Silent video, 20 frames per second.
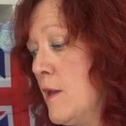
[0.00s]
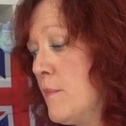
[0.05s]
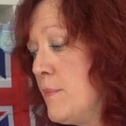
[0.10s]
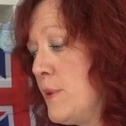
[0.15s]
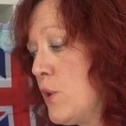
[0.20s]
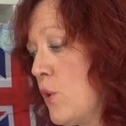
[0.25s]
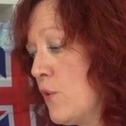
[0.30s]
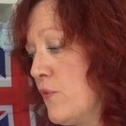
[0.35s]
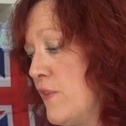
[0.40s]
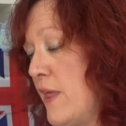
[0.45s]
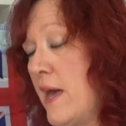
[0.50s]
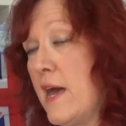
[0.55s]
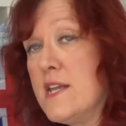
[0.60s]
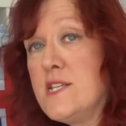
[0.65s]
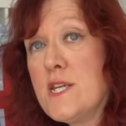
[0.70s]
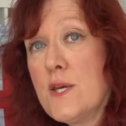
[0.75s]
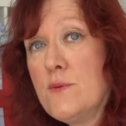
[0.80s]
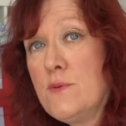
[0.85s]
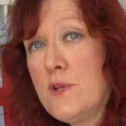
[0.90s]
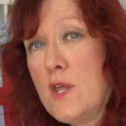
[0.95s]
Beyond that, I
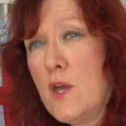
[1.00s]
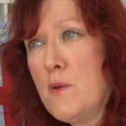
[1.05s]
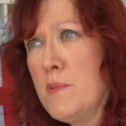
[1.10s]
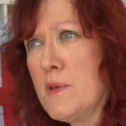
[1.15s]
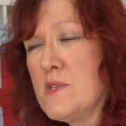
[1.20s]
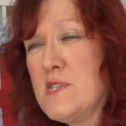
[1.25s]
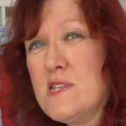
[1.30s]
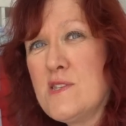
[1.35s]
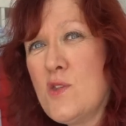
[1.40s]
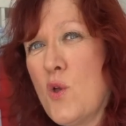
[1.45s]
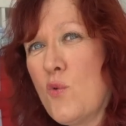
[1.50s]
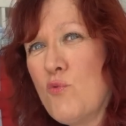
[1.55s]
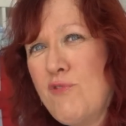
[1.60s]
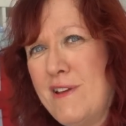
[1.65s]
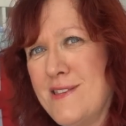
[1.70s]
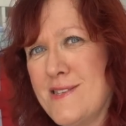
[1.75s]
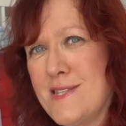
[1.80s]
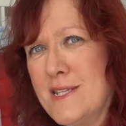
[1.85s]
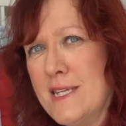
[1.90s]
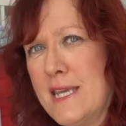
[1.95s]
don't know, because it's not
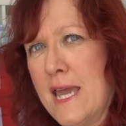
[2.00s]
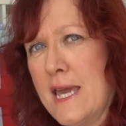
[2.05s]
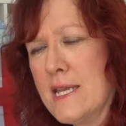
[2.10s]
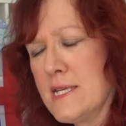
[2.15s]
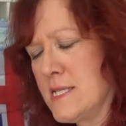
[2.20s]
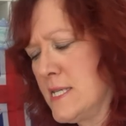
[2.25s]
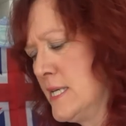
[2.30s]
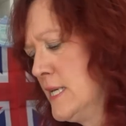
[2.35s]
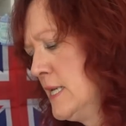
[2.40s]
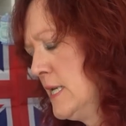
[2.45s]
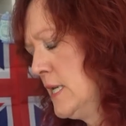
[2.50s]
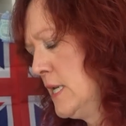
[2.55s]
written yet.